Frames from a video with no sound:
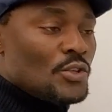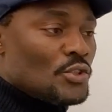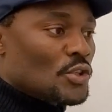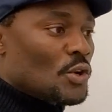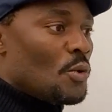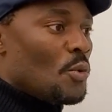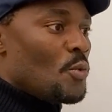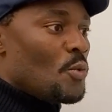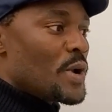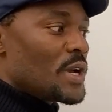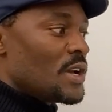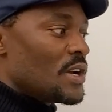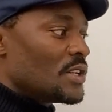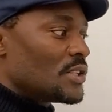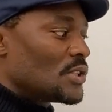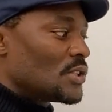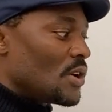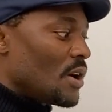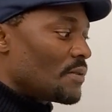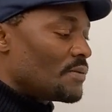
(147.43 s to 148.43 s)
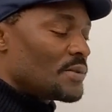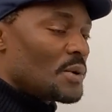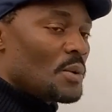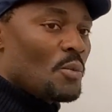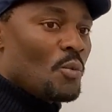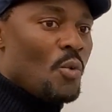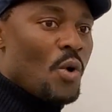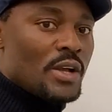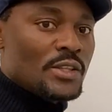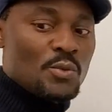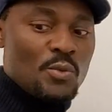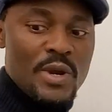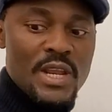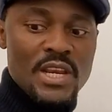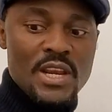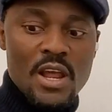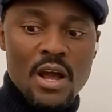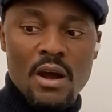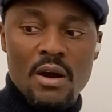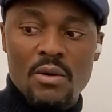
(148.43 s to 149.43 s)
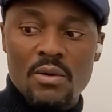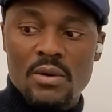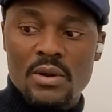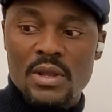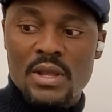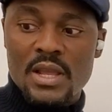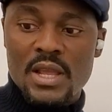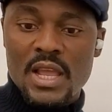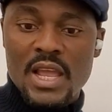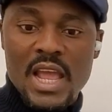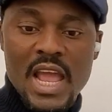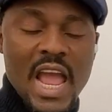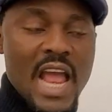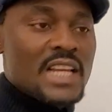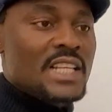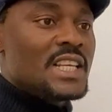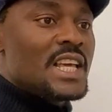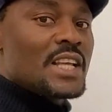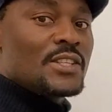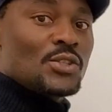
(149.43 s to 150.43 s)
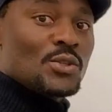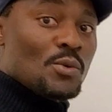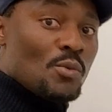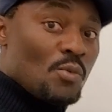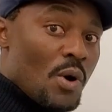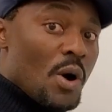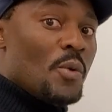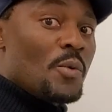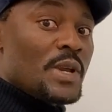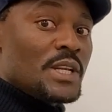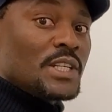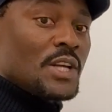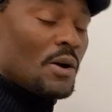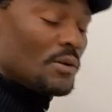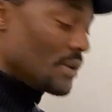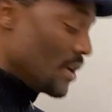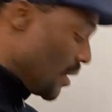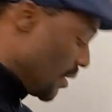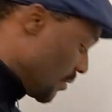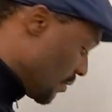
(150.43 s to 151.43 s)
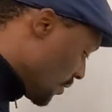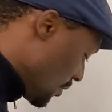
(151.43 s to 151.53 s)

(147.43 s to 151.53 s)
So we're going to start from what we know and get to what we don't know.